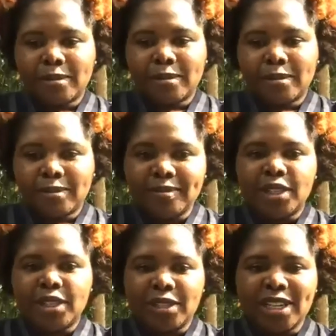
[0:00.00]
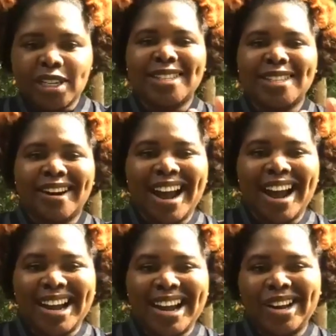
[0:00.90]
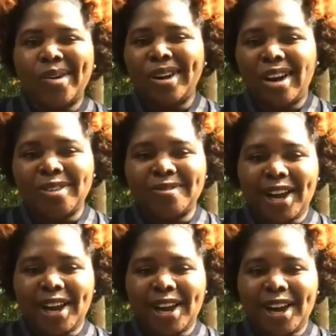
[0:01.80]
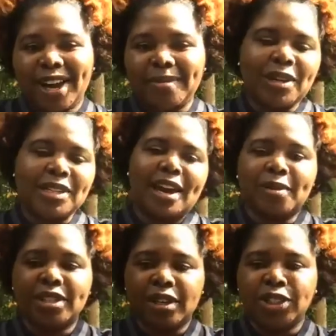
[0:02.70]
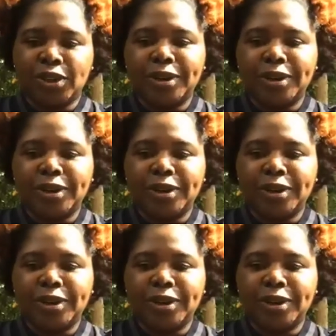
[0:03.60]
So scientists are kind of going off of that. But once again, we're still unsure.